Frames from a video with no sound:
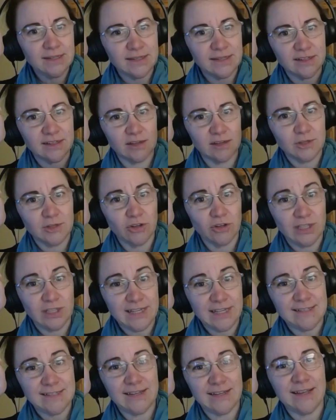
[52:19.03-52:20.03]
Because if
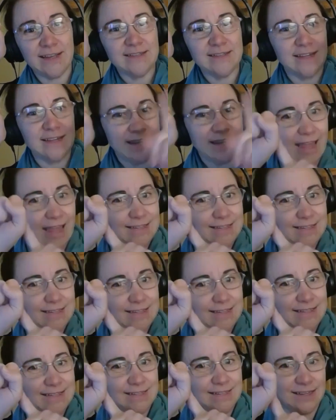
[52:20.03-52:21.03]
something is conflicting
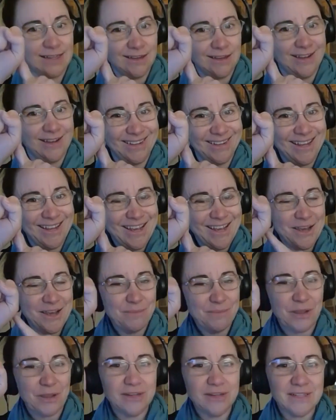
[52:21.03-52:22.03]
with the law, then
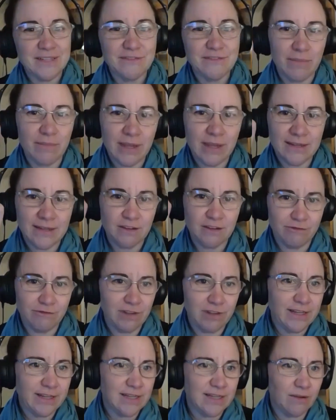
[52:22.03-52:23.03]
either the interpretation
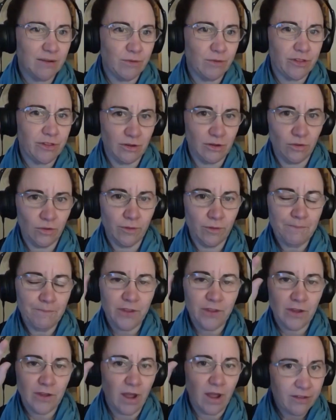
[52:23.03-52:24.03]
of it is
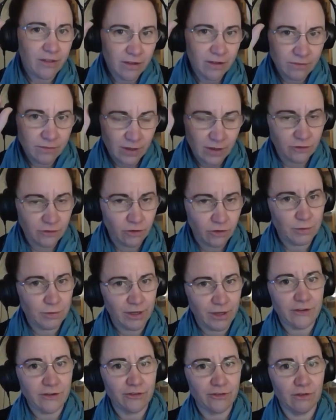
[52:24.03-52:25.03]
wrong, that's a
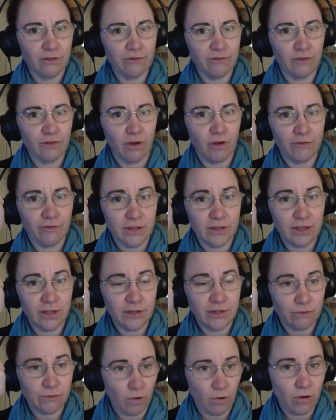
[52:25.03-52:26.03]
possibility, and you need to test that.
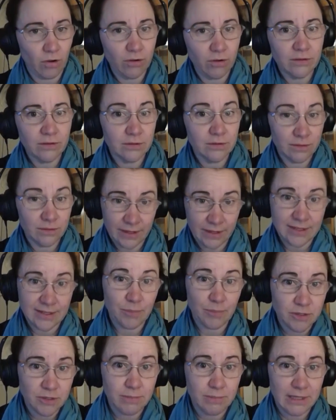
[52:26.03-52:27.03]
But if it's
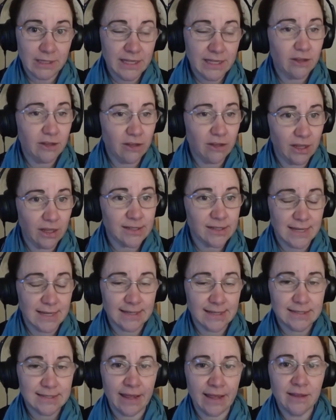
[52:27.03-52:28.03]
right, if
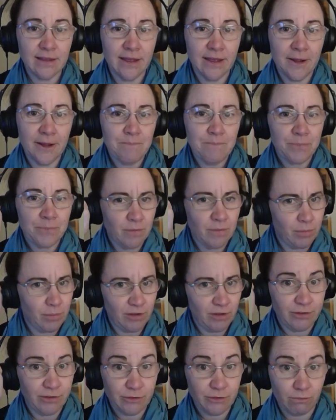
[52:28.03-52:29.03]
it
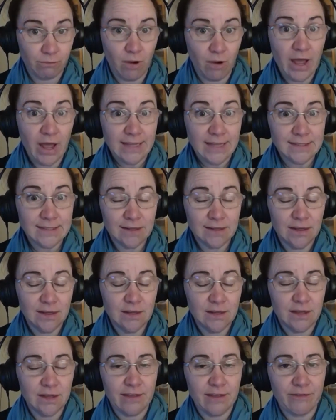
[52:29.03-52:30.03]
definitely says the person gets
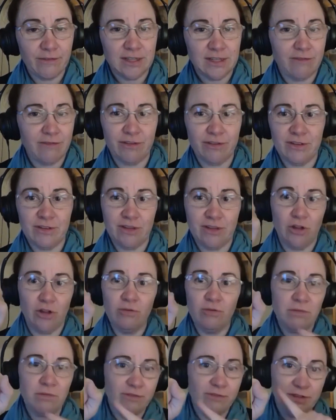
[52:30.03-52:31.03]
it if they're 18
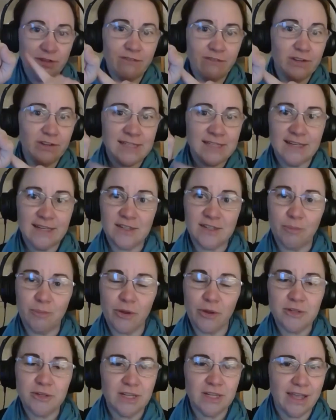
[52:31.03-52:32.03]
and at
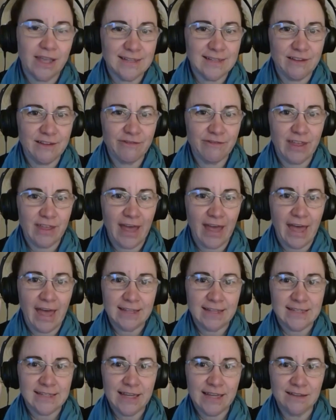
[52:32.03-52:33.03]
19 the
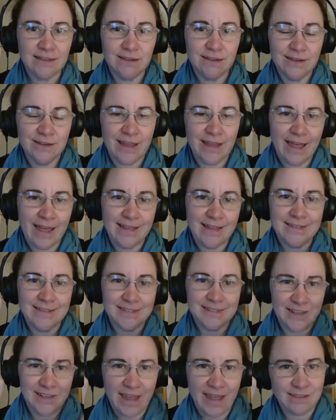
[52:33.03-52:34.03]
test case over here is
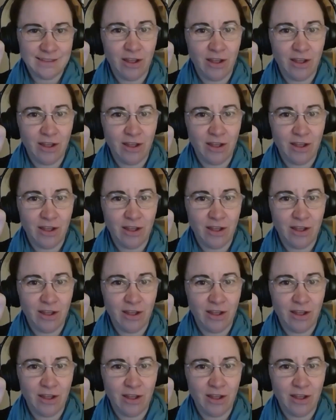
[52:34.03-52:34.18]
failing,